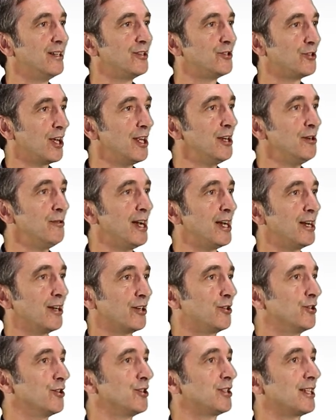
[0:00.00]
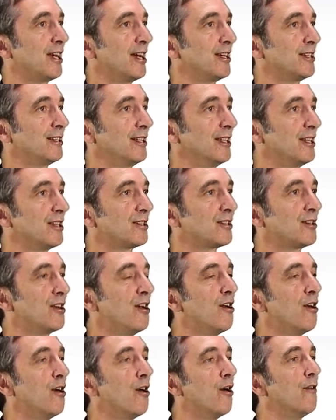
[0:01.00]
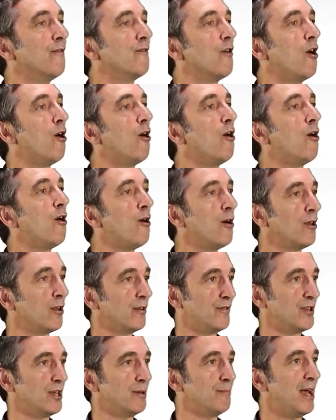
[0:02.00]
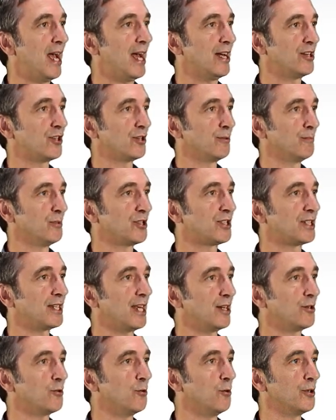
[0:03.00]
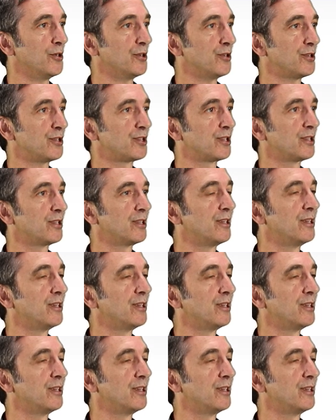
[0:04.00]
Generate a good-sized list of all of the imaginable stakeholders.